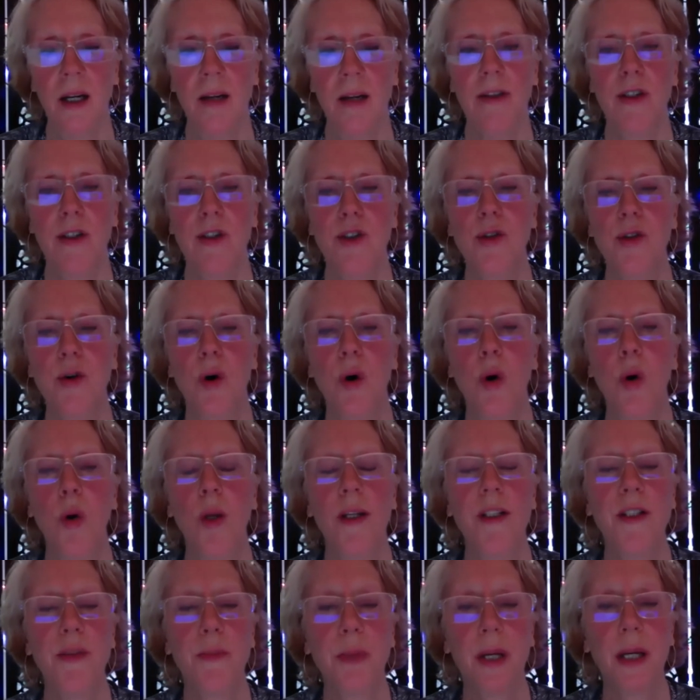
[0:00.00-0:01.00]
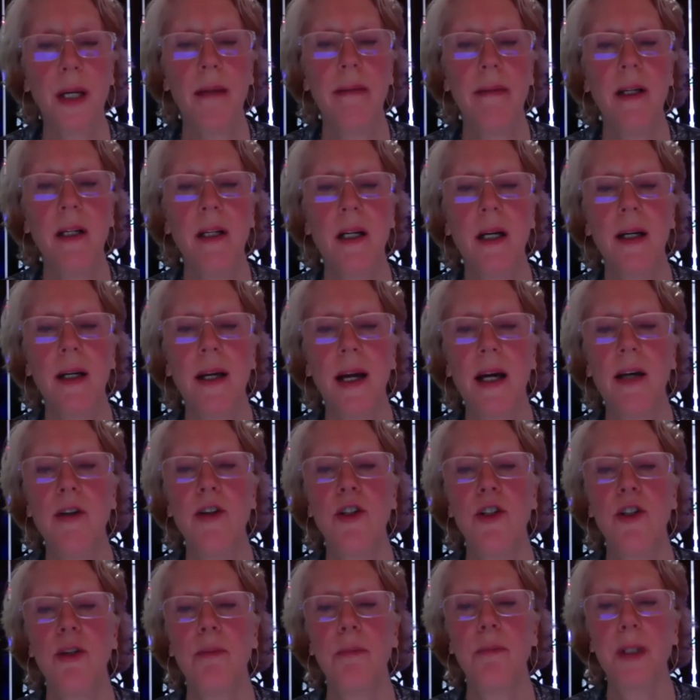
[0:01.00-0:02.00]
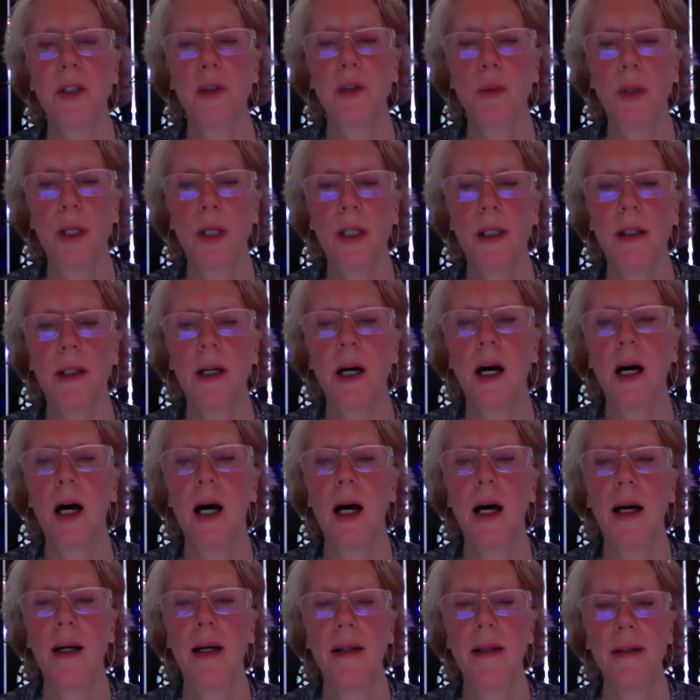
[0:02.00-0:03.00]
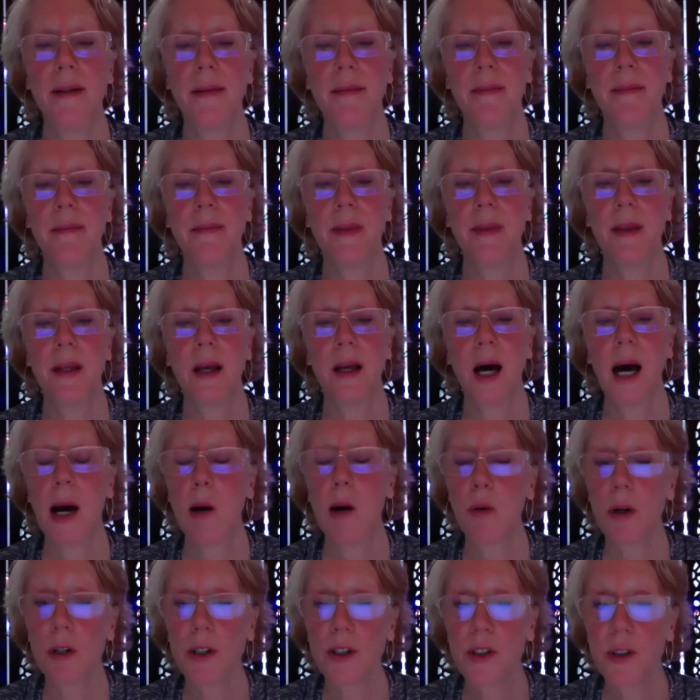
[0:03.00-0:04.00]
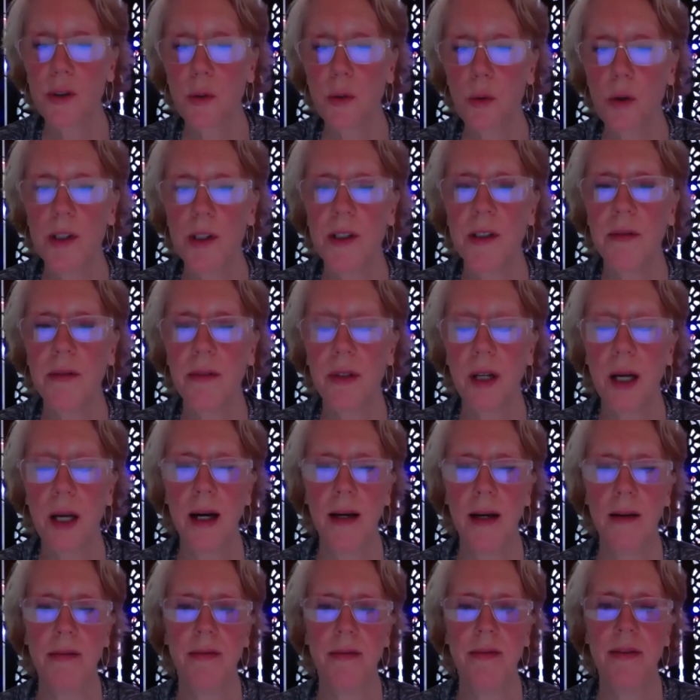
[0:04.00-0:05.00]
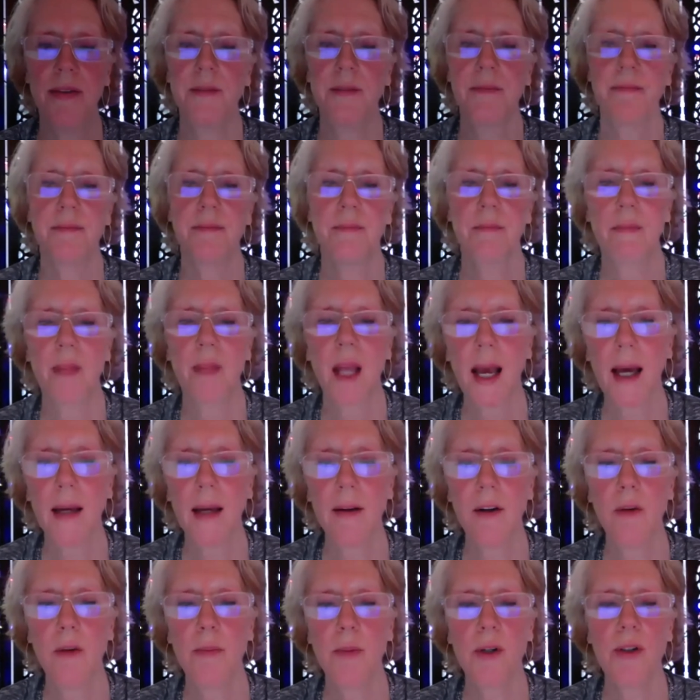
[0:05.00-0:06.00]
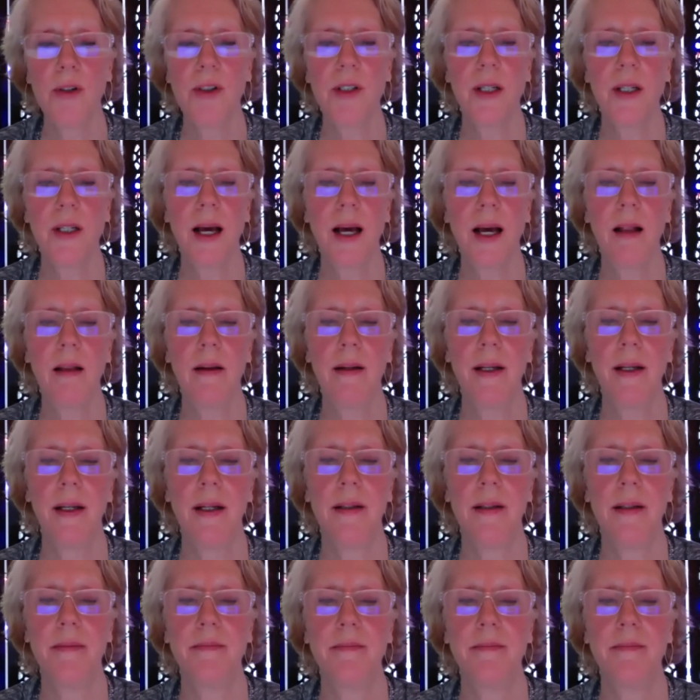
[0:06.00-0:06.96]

The soul as being the connection between God, our source of life, and our personality.